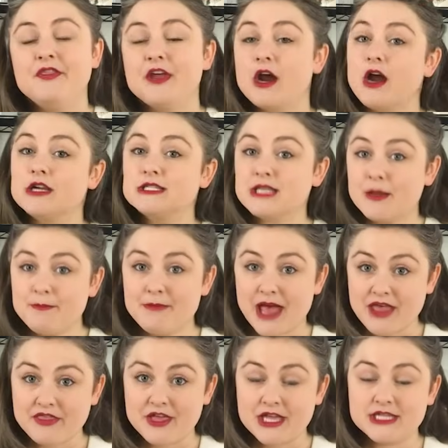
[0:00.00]
There are some
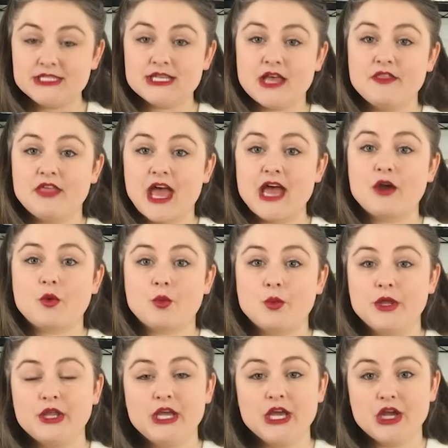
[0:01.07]
methods that
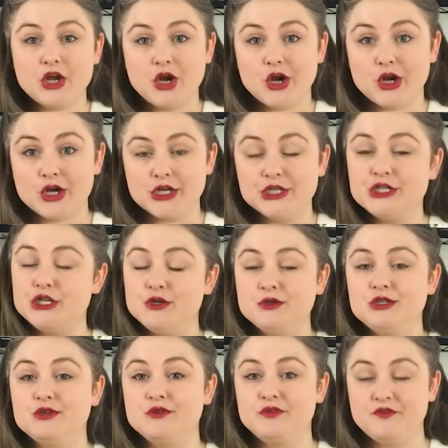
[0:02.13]
really encourage
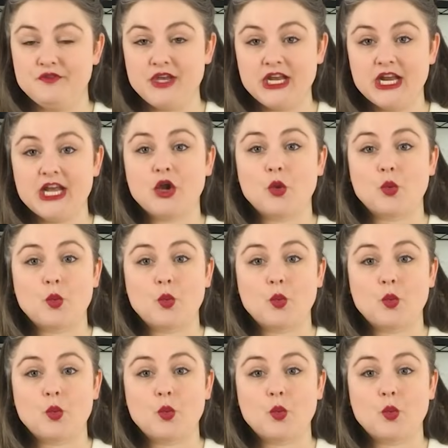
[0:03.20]
you to feed it